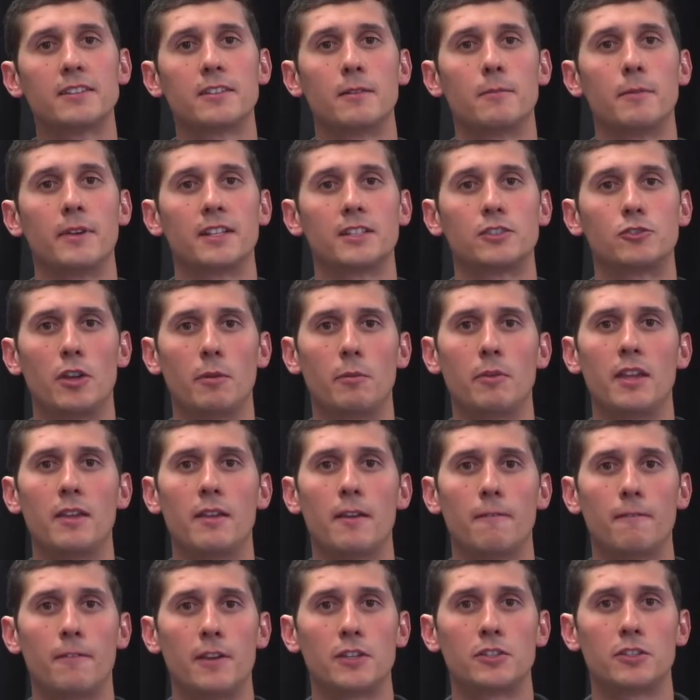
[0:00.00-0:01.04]
them extremely
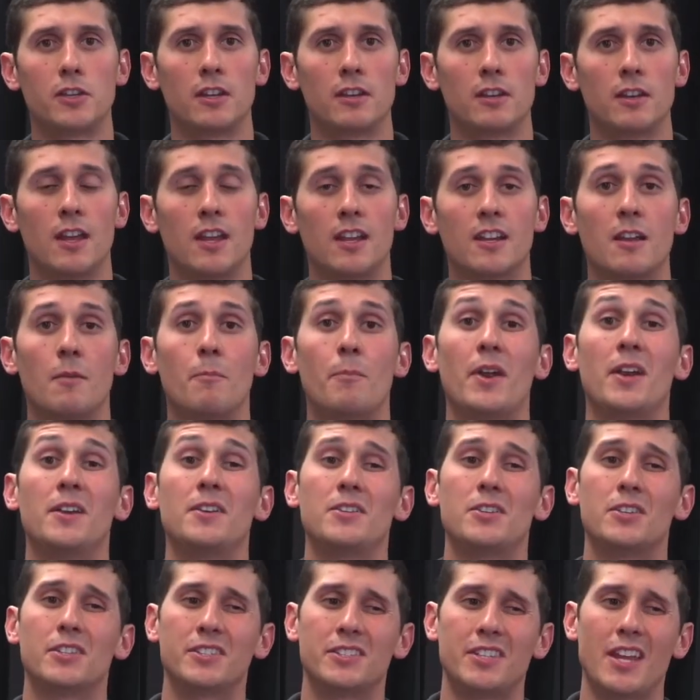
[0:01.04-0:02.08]
efficient compared to
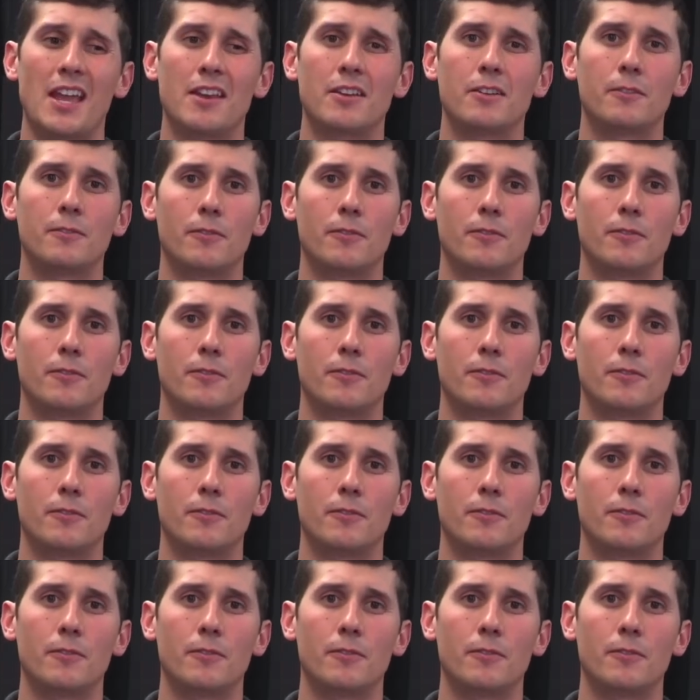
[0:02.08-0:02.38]
your standard